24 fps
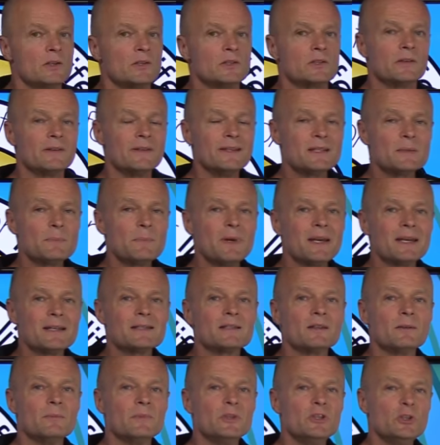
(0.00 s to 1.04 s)
So this
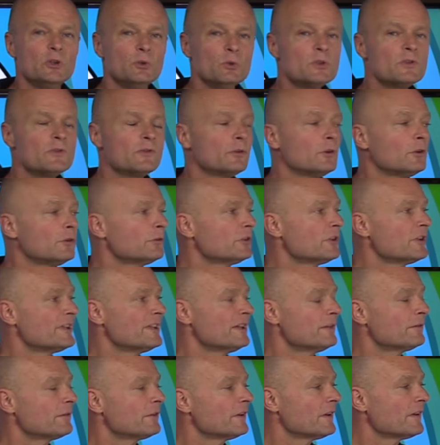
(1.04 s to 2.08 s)
makes them useful for
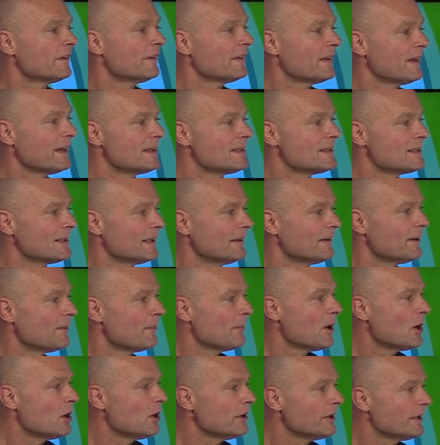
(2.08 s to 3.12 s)
different things in the
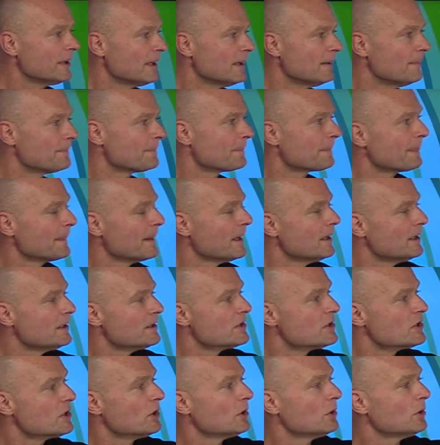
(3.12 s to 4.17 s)
body.
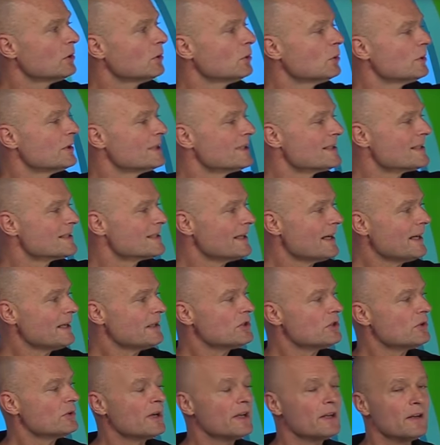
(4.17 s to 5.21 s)
So
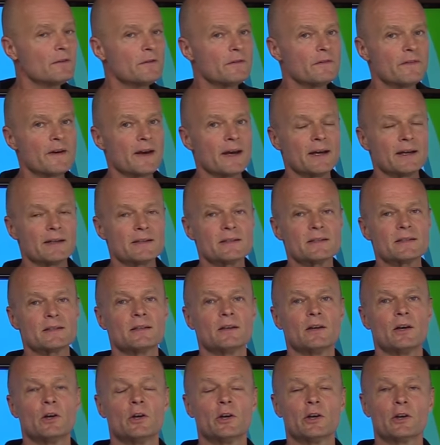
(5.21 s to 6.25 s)
saturated fats
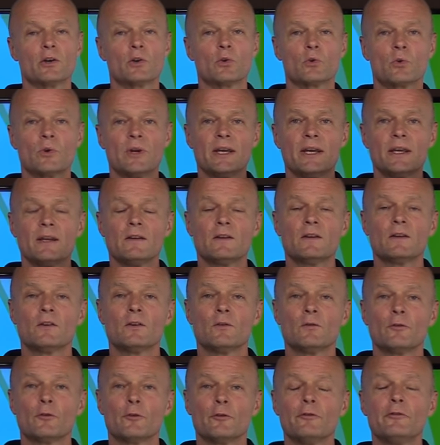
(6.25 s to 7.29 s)
are great
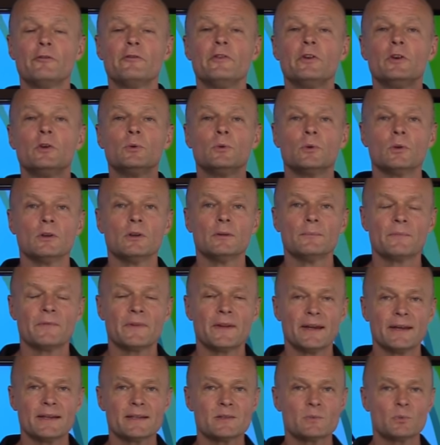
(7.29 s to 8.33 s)
for fuel.
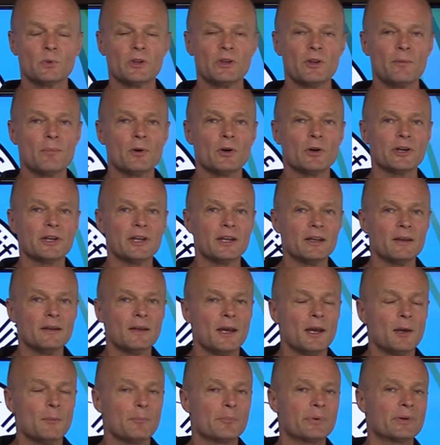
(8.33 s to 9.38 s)
That's what the body
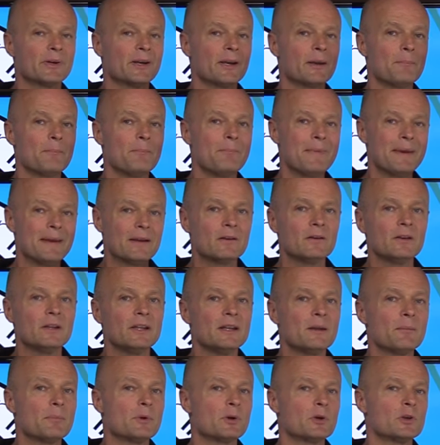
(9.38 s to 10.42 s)

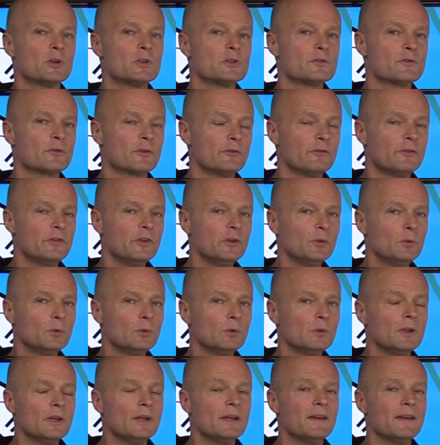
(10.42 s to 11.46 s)
primarily burns for
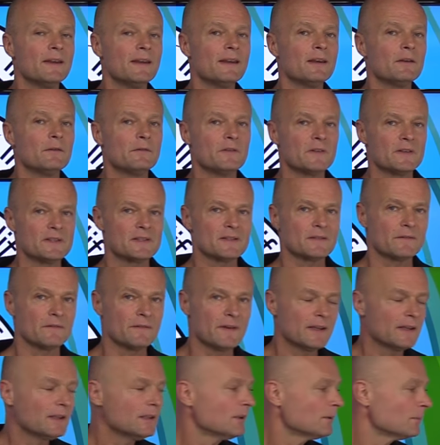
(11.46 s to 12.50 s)
fuel if it's
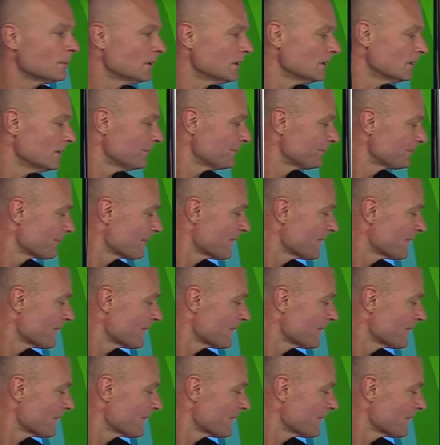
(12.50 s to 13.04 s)
available.